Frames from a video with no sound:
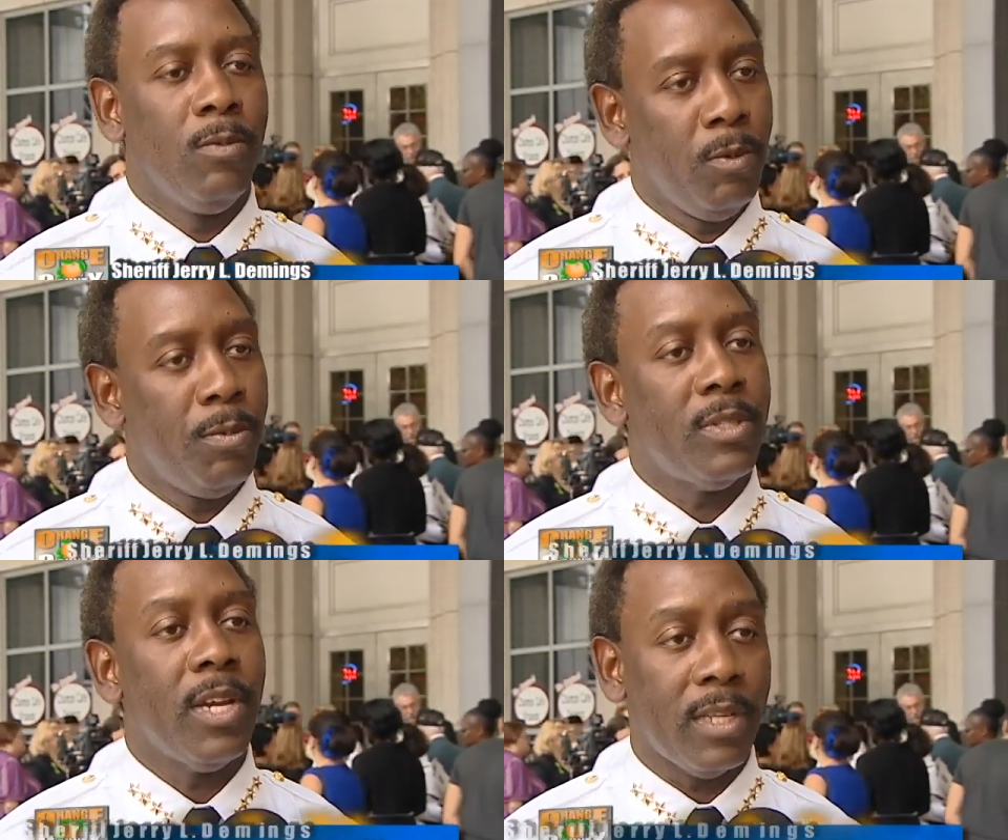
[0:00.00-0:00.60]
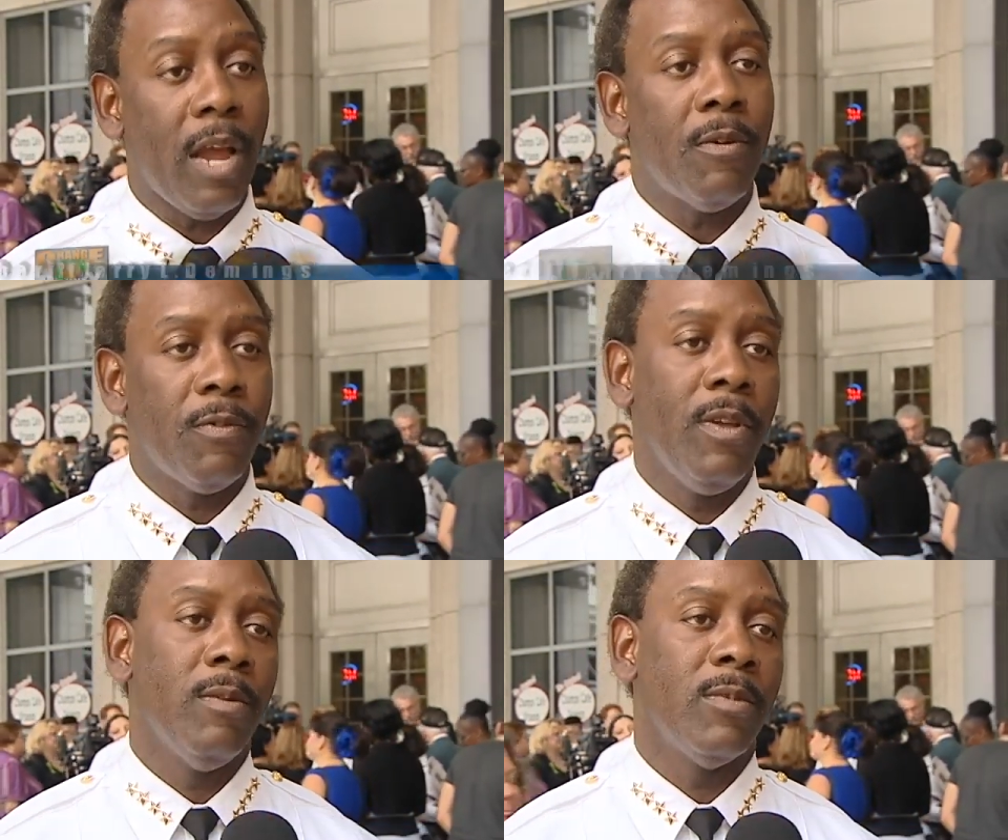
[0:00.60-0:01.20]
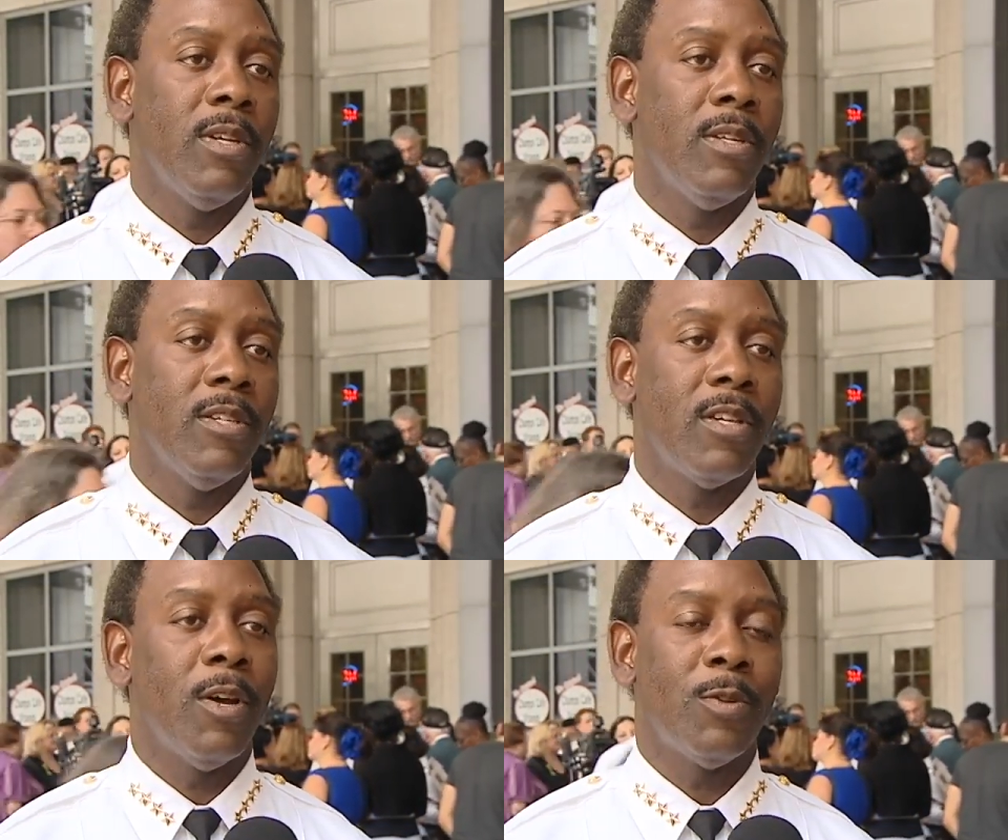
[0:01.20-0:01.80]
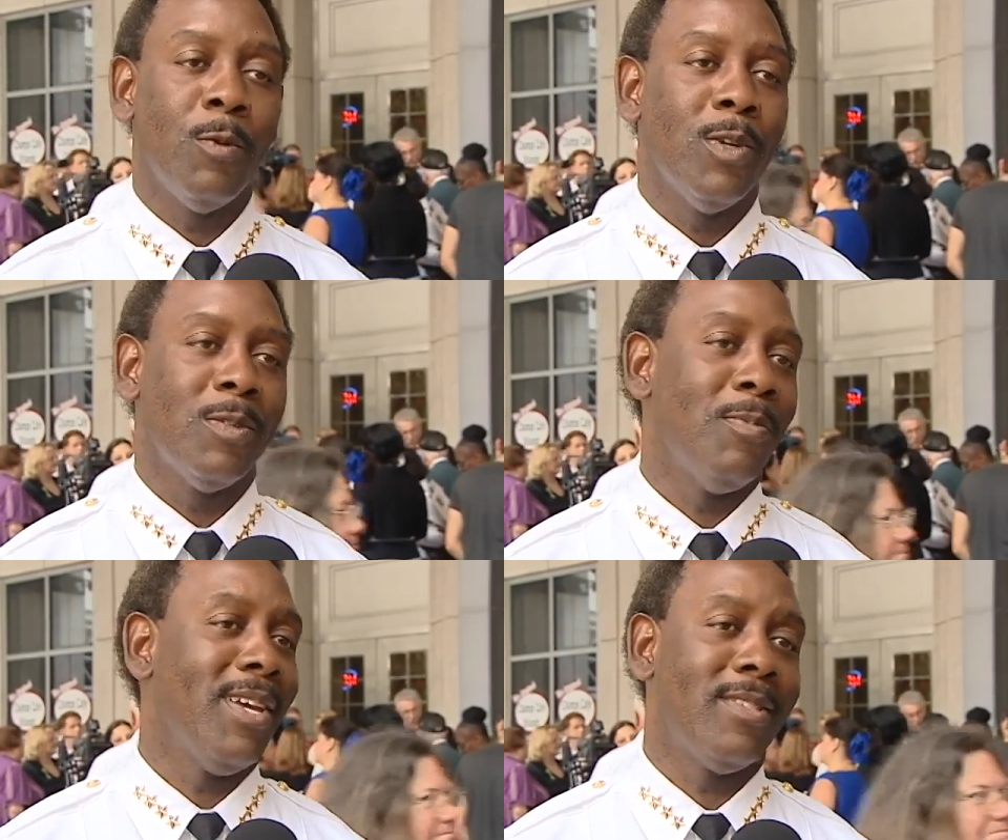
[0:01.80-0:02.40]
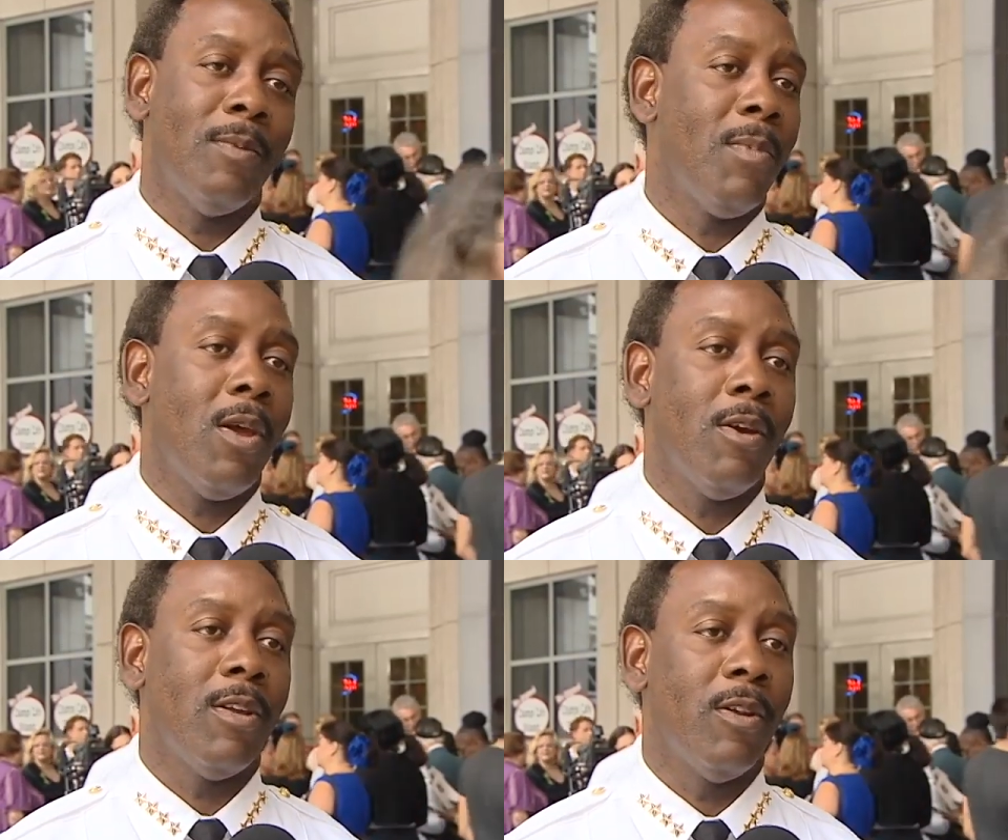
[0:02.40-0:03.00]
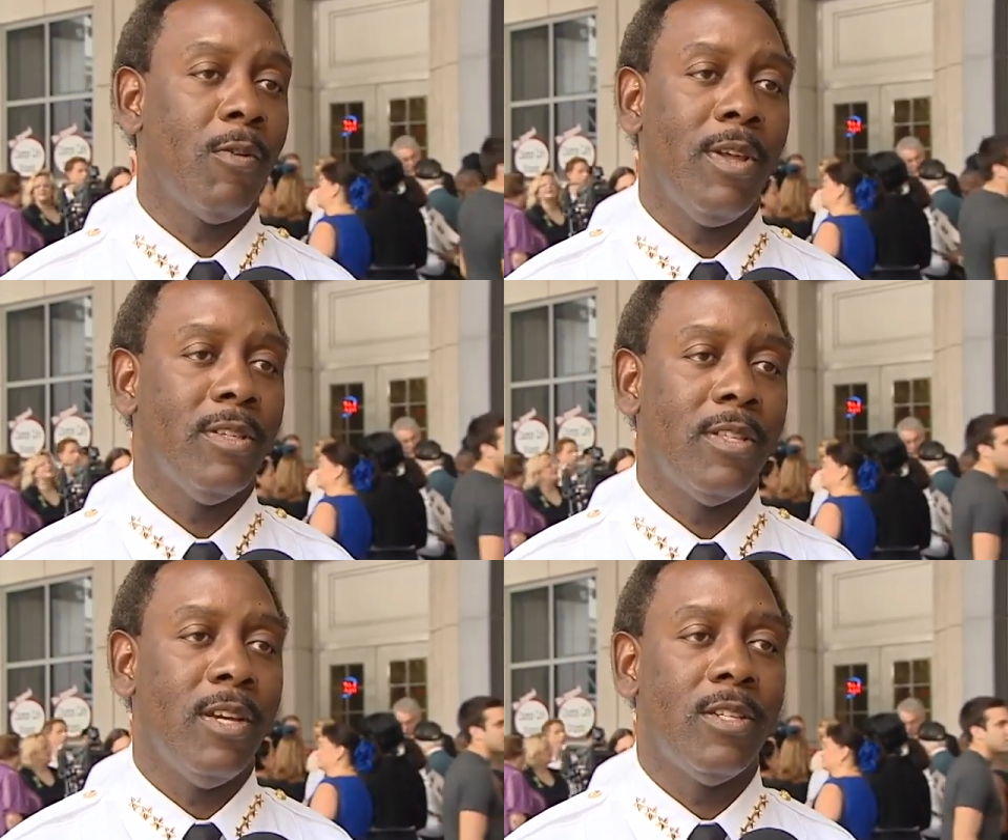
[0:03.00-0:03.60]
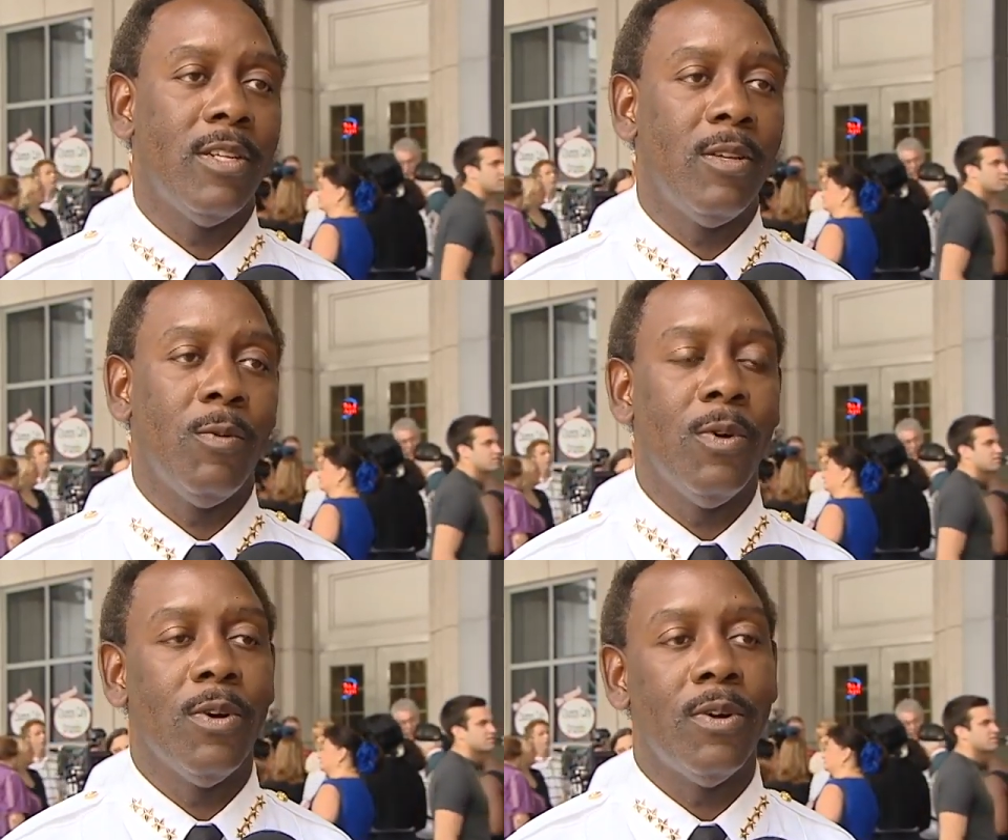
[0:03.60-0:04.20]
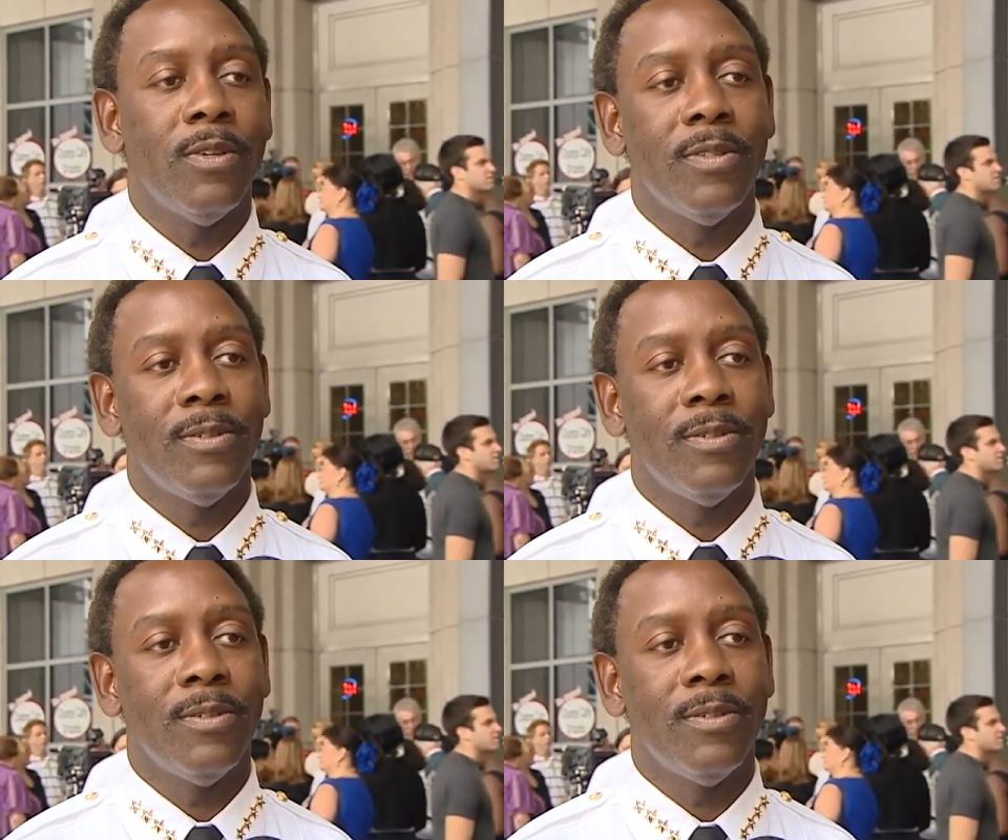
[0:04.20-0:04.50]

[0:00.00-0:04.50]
to protect our freedoms here in this country, which makes America the greatest nation in the world.